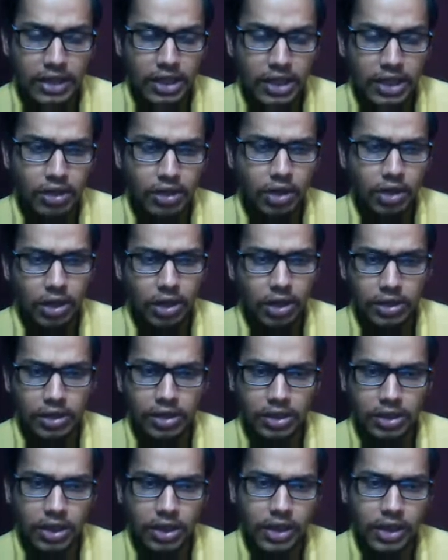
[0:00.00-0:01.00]
thought
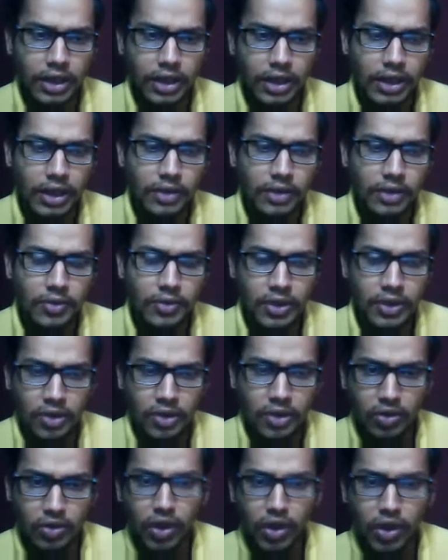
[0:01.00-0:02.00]
uh,
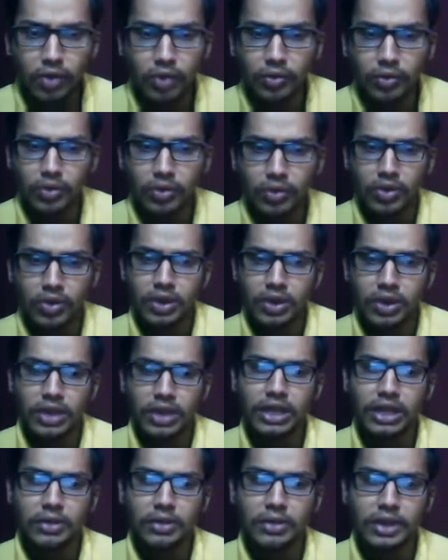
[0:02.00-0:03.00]
wrong
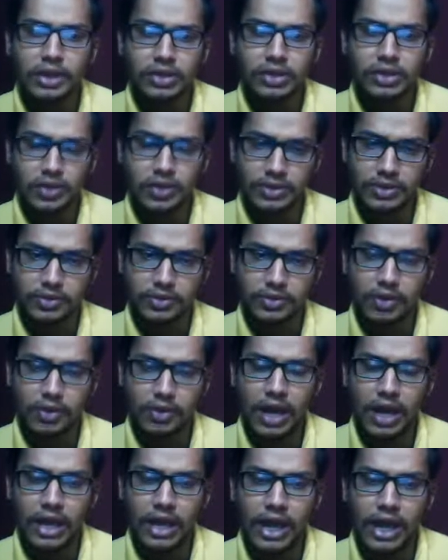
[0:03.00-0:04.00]
element was,
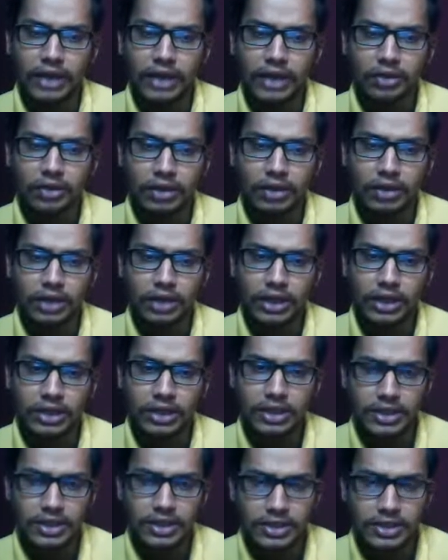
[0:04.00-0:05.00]
I, I thought that
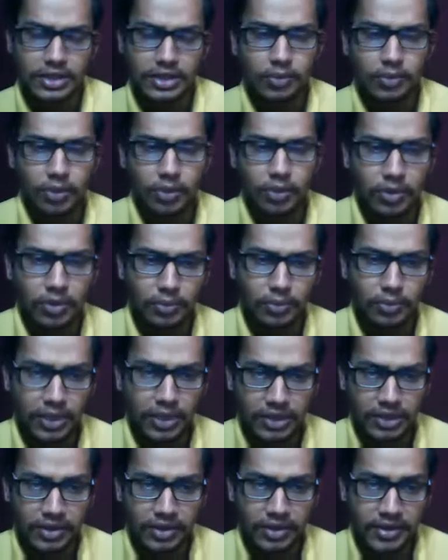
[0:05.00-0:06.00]
this is the problem,
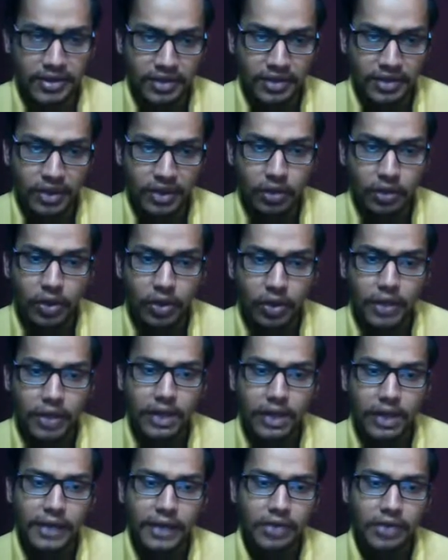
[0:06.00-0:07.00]
but then when
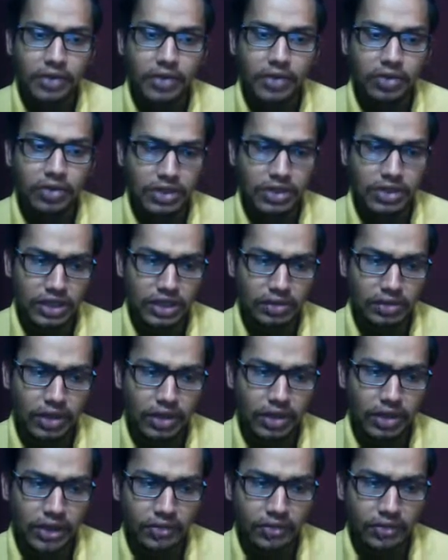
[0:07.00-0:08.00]
I found this
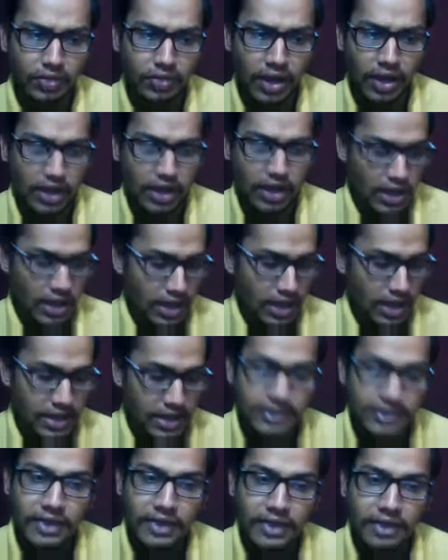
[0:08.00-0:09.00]
network I, I
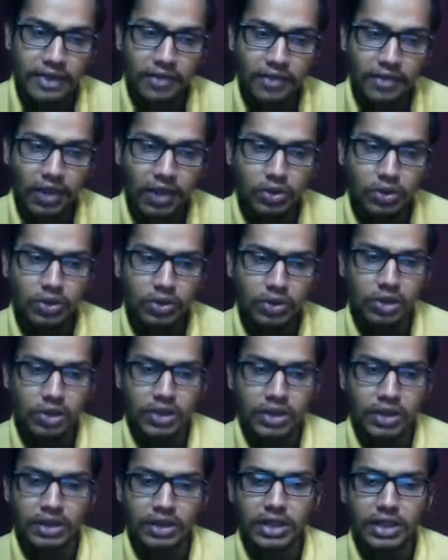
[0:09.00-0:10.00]
exactly found
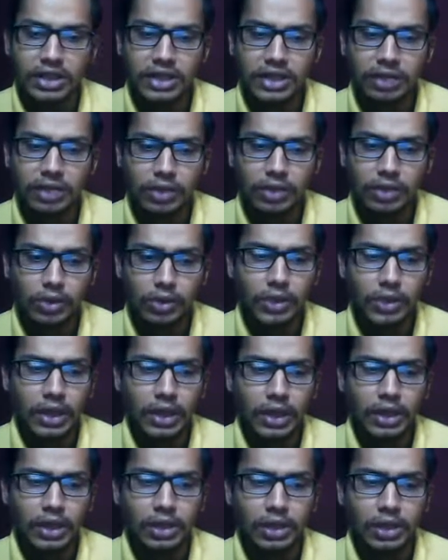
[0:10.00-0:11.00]
the real problem,
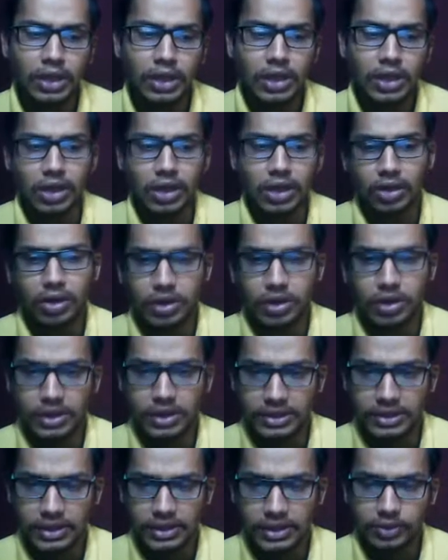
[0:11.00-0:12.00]
and I got a
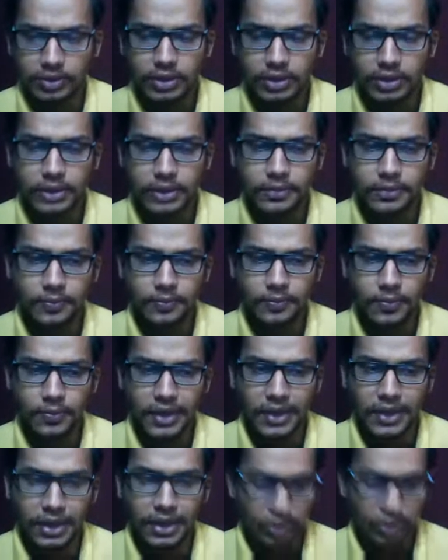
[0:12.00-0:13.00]
stuck. Okay,
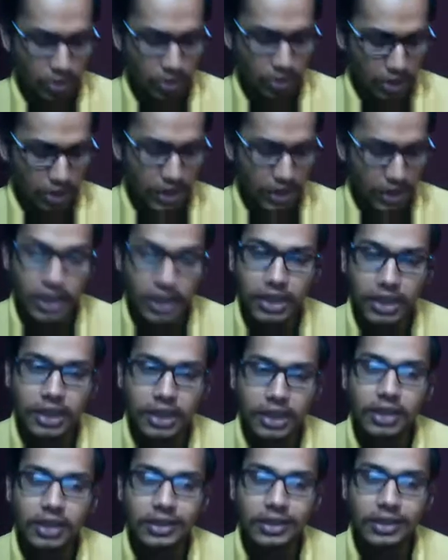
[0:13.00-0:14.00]
I got a kick,
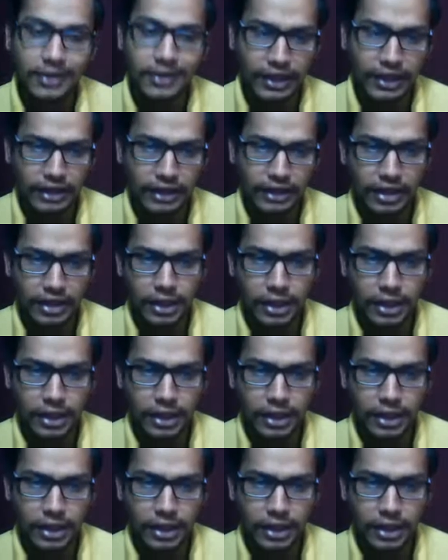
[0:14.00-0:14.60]
and then I